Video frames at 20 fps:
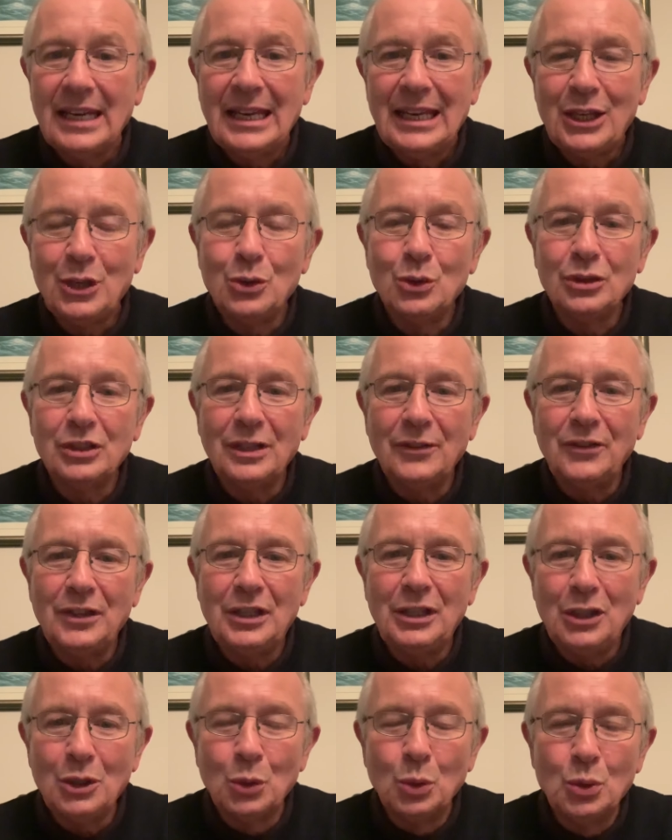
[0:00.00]
you know, they have a
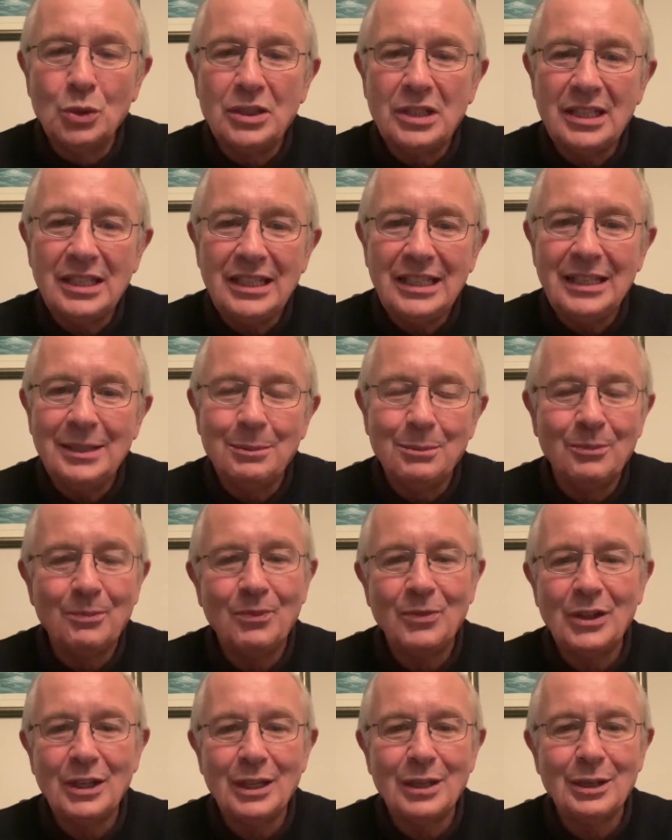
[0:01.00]
young team.
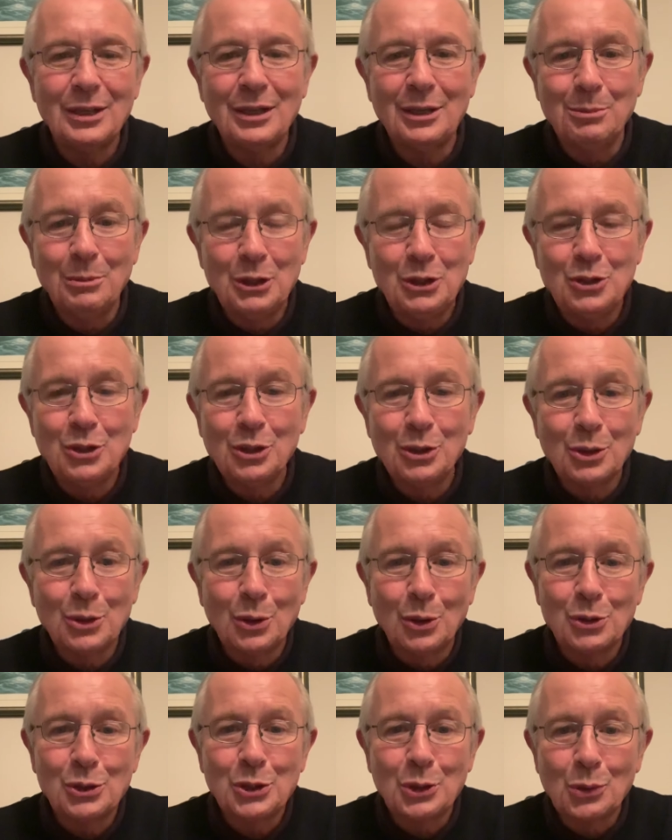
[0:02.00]
Yeah, I mentioned the
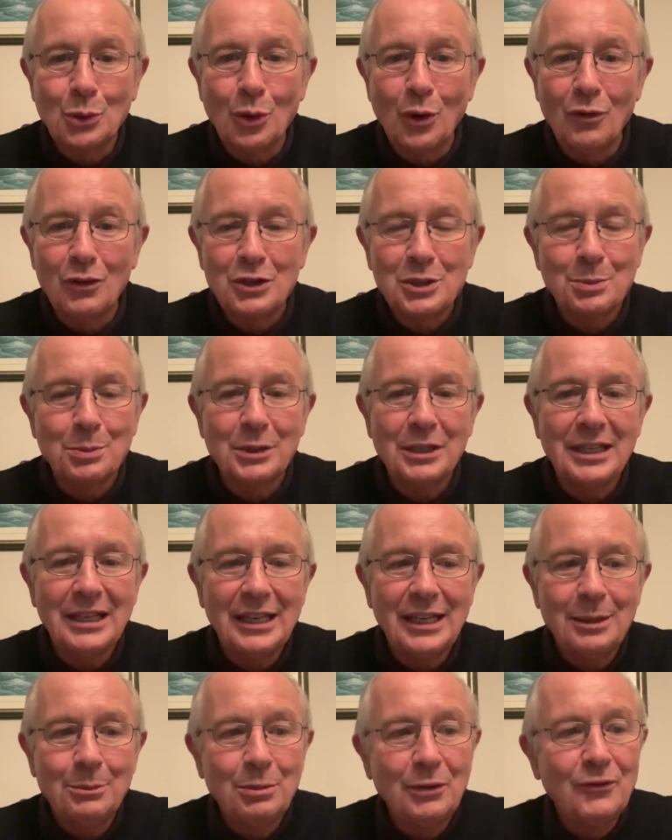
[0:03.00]
Corsi Rovers
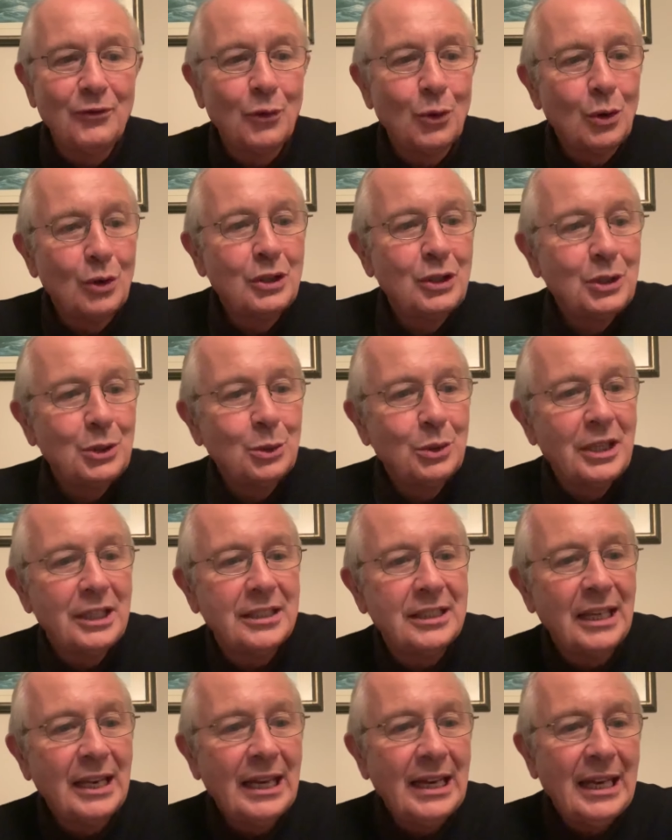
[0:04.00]
Brigade before to you that,
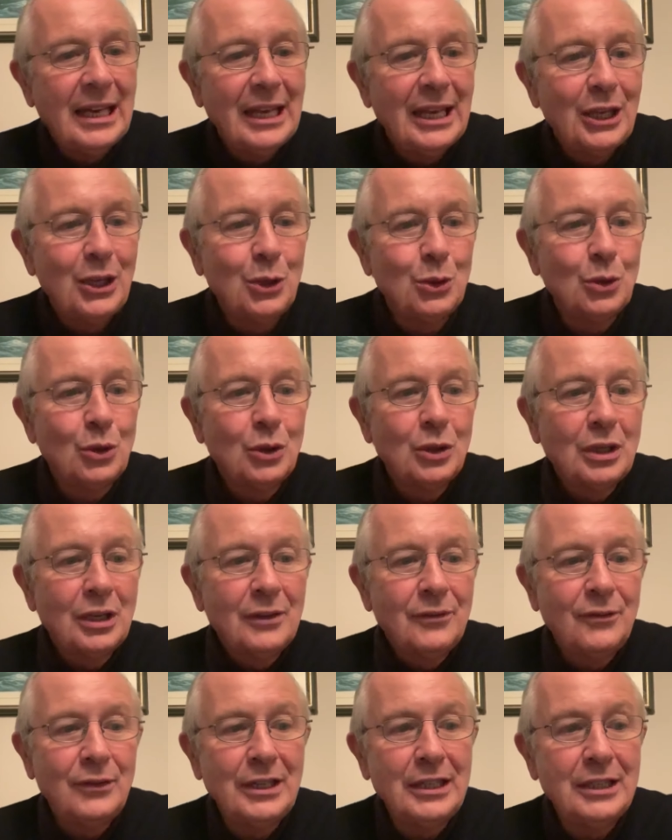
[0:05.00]
you know, you
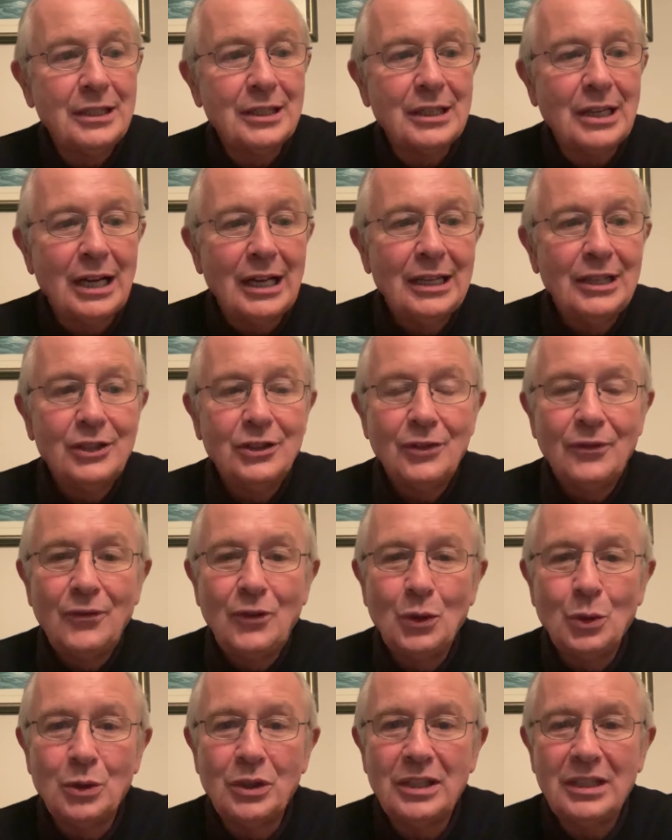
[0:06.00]
have Linda Collins and
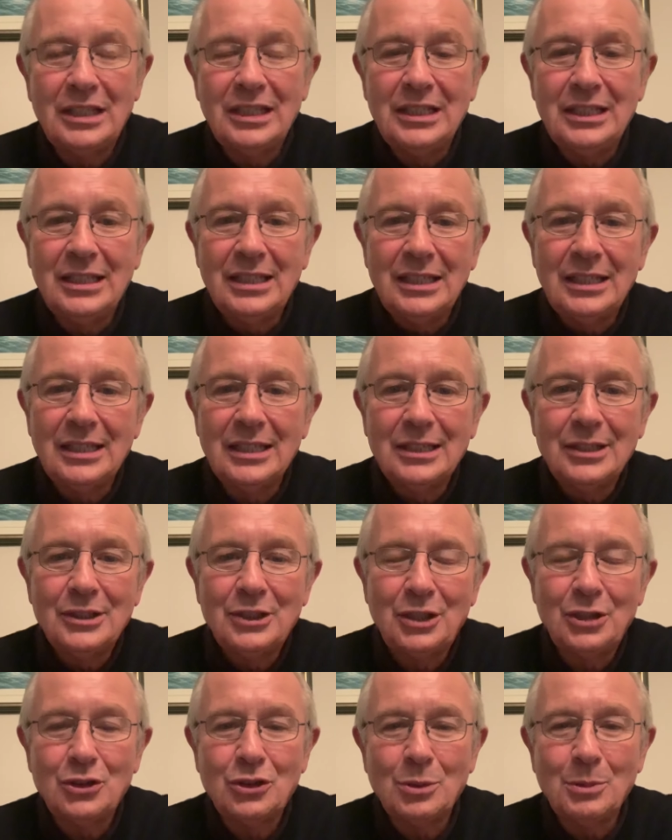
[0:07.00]
Fiona Keating and
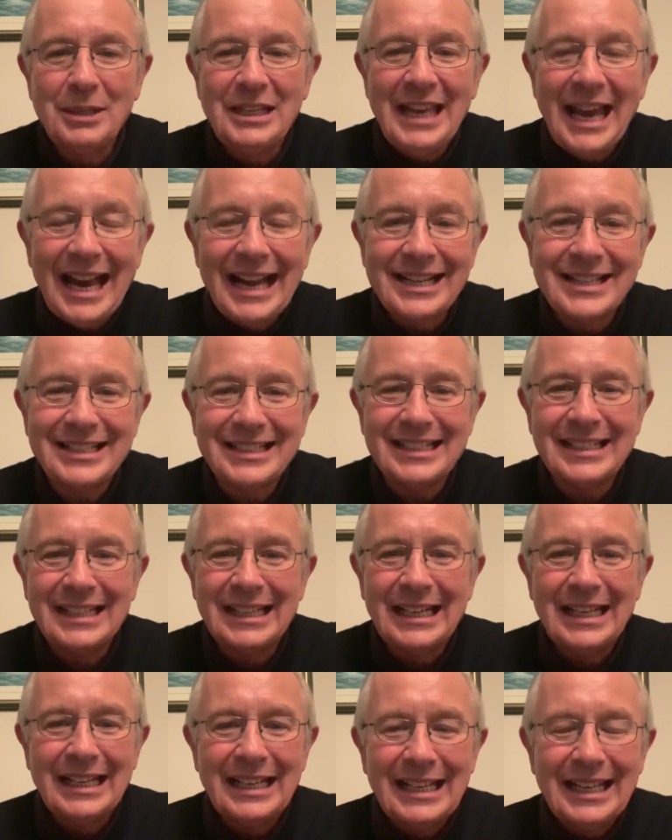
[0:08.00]
Saoirse McCarthy.
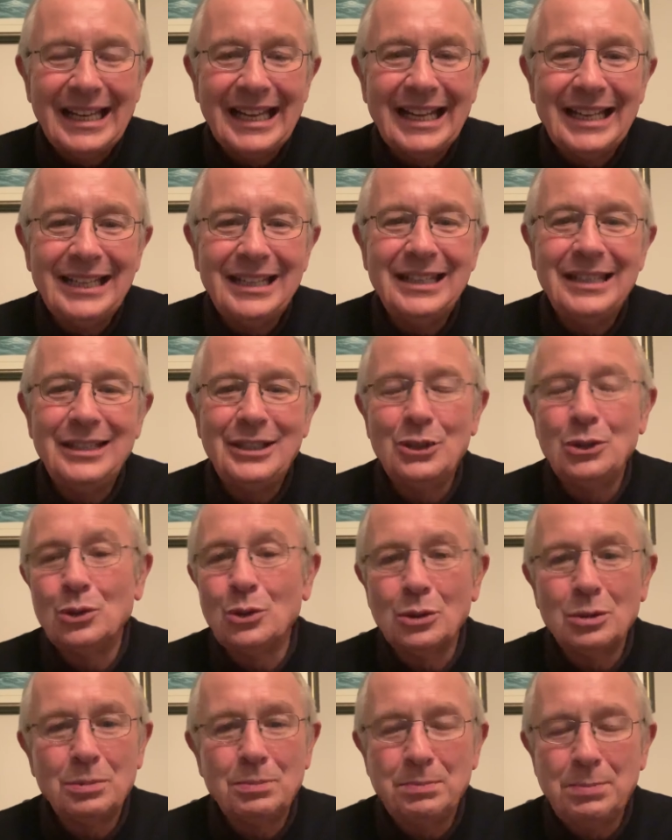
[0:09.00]
And, you
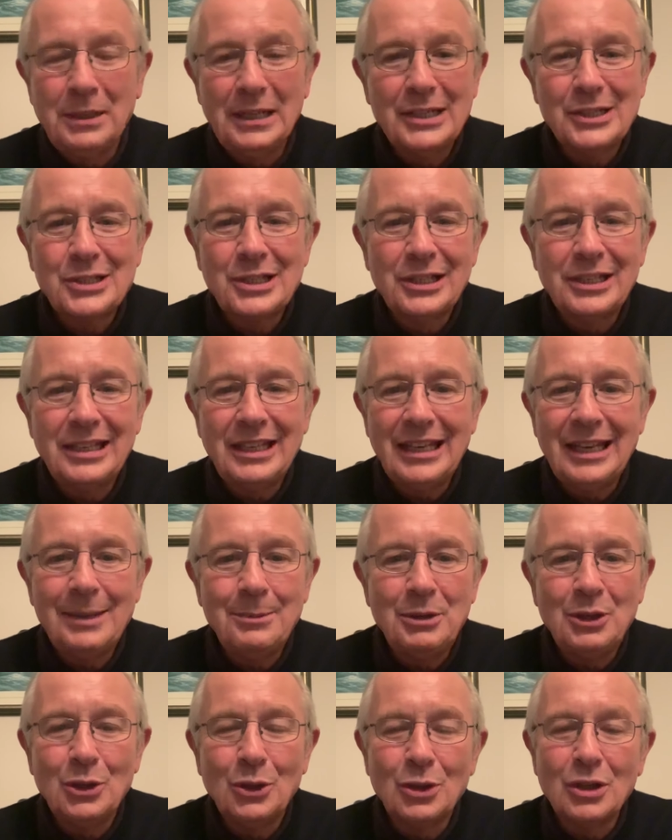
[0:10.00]
know, players like
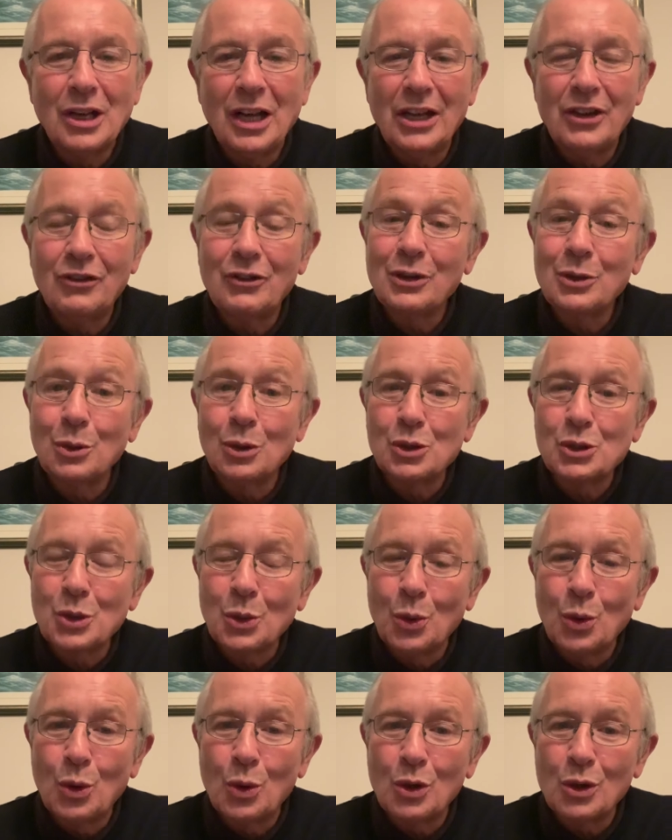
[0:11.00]
Amy O'Connor, of course,
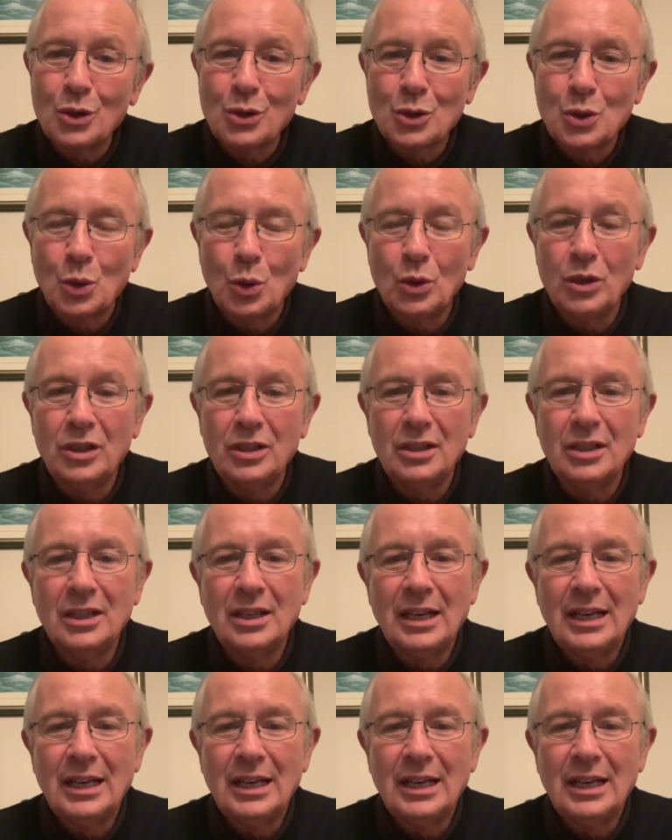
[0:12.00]
Orla Cronin,